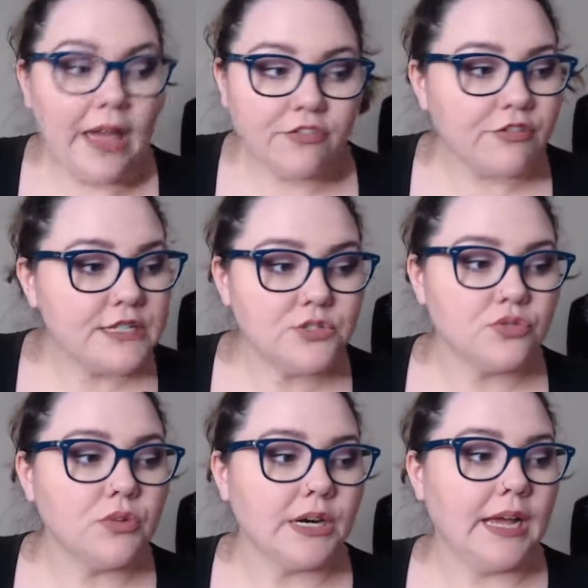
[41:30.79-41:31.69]
every
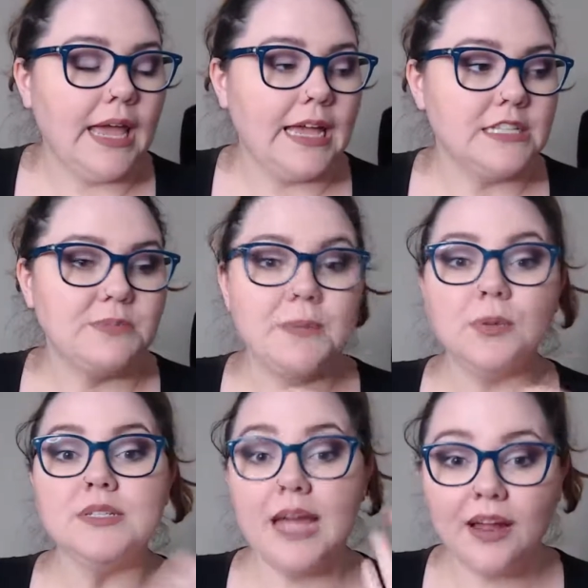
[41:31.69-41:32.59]
store hands people
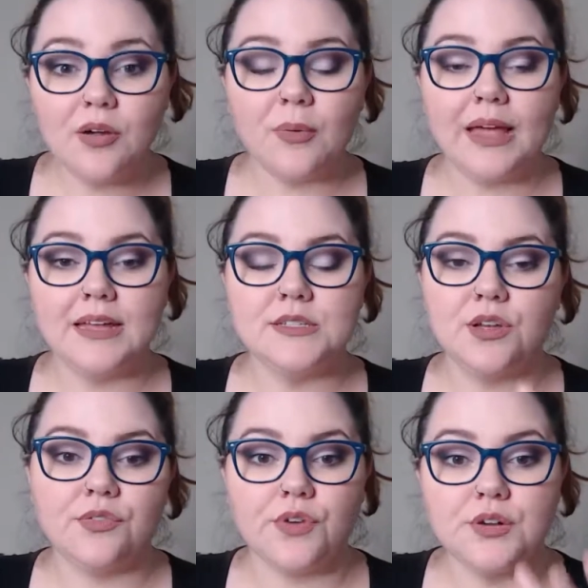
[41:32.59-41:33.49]
Tearaway as
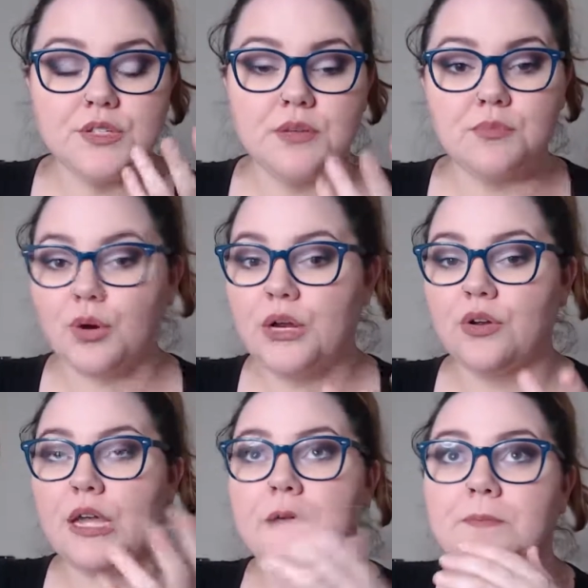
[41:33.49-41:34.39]
their first
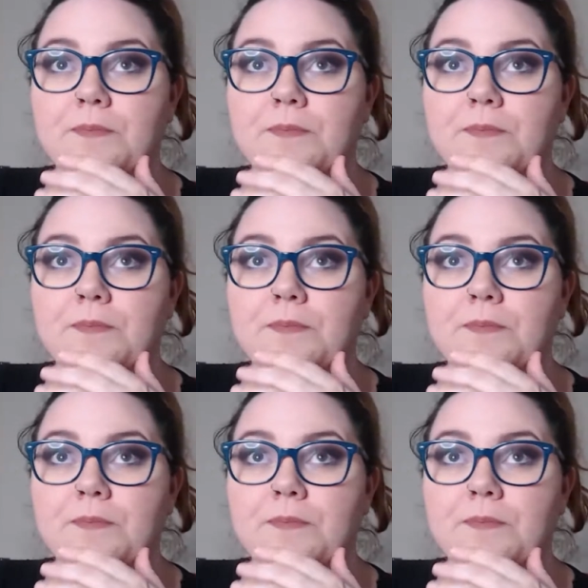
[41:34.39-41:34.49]
embroidery